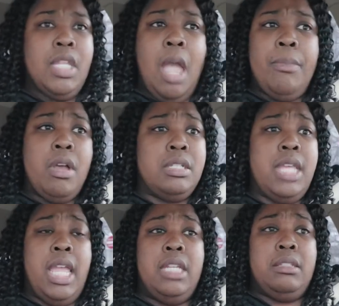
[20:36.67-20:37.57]
I'm gonna
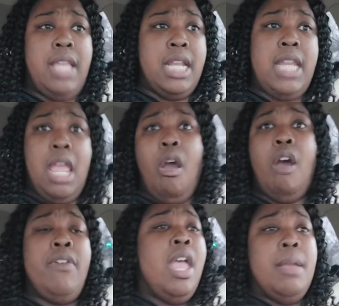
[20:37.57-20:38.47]
take that day
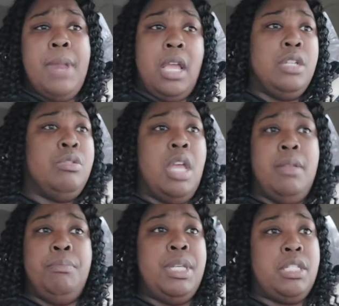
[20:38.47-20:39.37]
off. Not gonna do
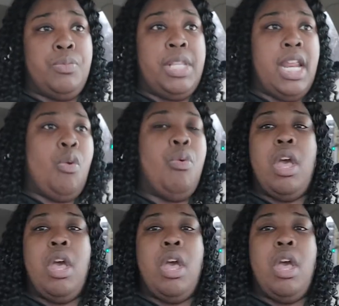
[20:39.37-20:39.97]
nothing business related.